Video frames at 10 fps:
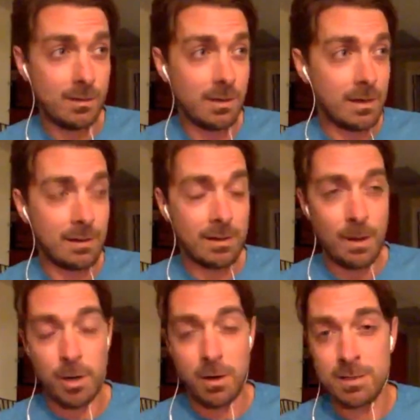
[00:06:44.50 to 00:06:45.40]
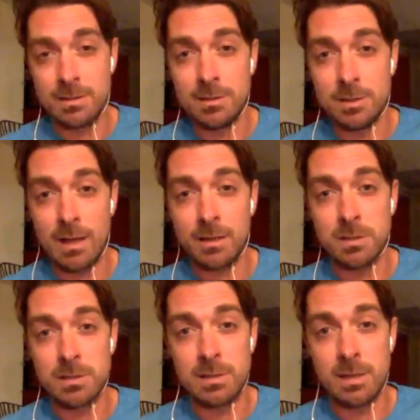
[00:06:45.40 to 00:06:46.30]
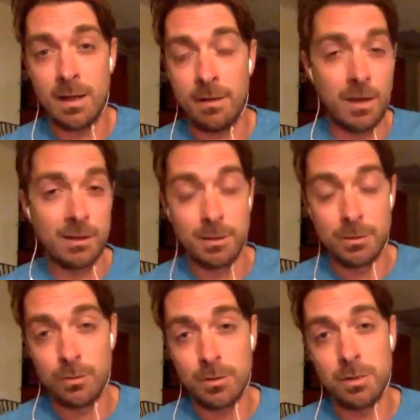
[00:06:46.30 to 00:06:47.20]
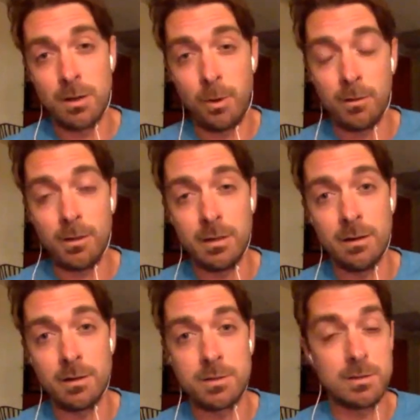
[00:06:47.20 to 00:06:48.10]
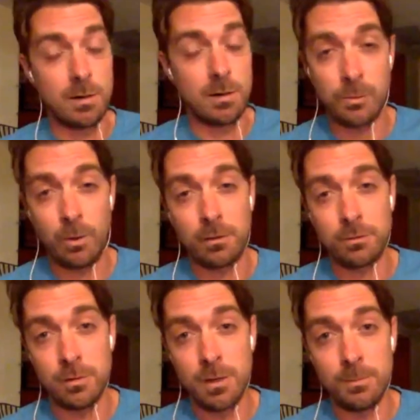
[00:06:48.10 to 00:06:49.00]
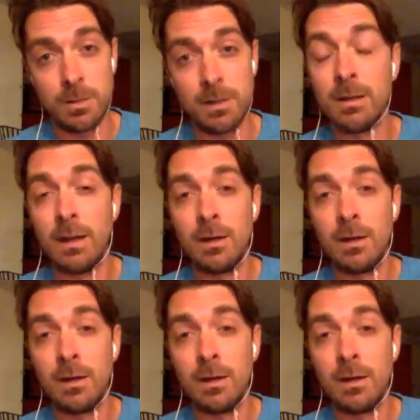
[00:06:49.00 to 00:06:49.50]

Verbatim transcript: like, come across these challenges that have nothing to do with your job earlier and start to work through them and